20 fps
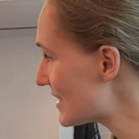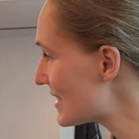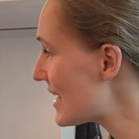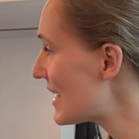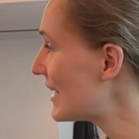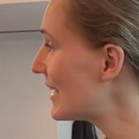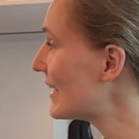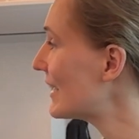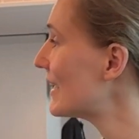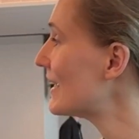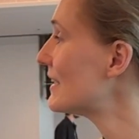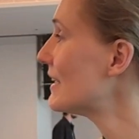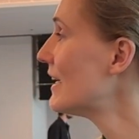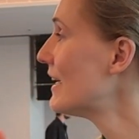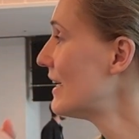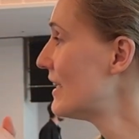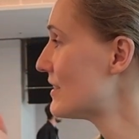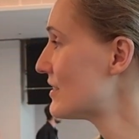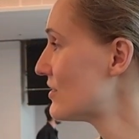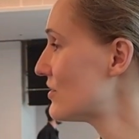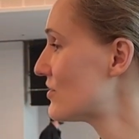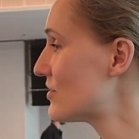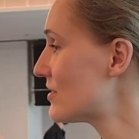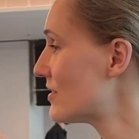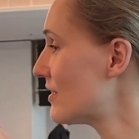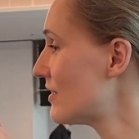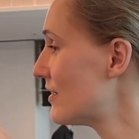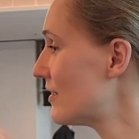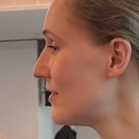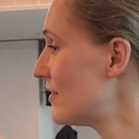selling it? Is it,
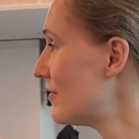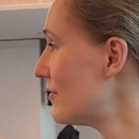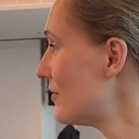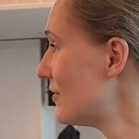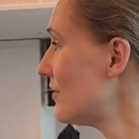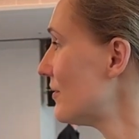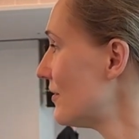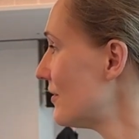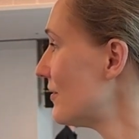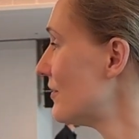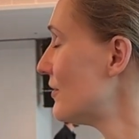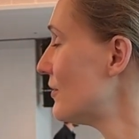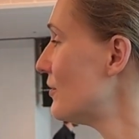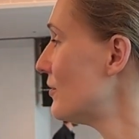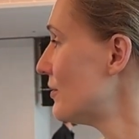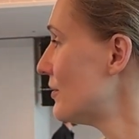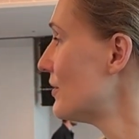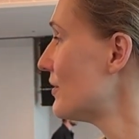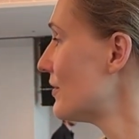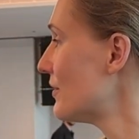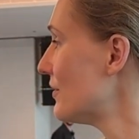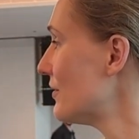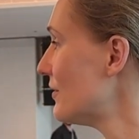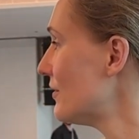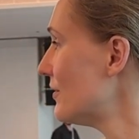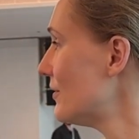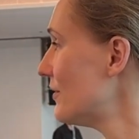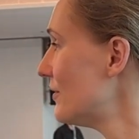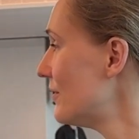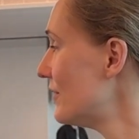uh, you know,
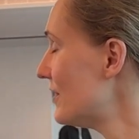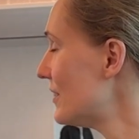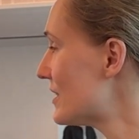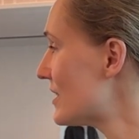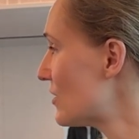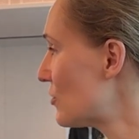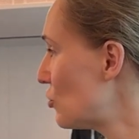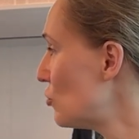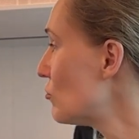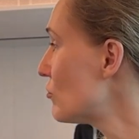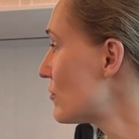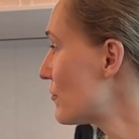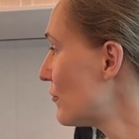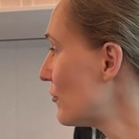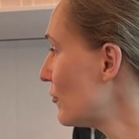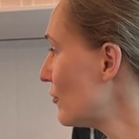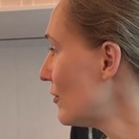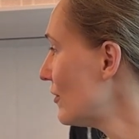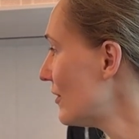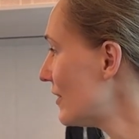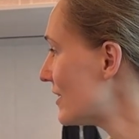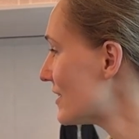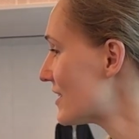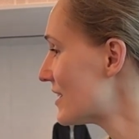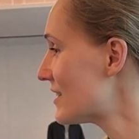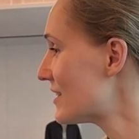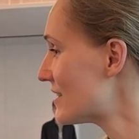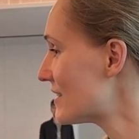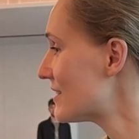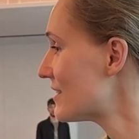is it useful? Is
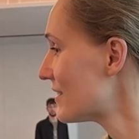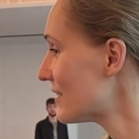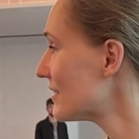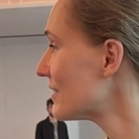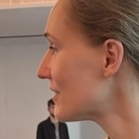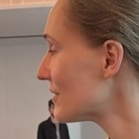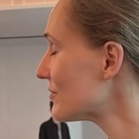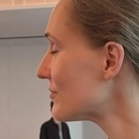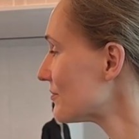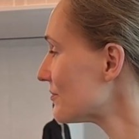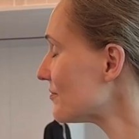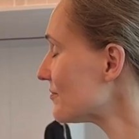it? it yeah,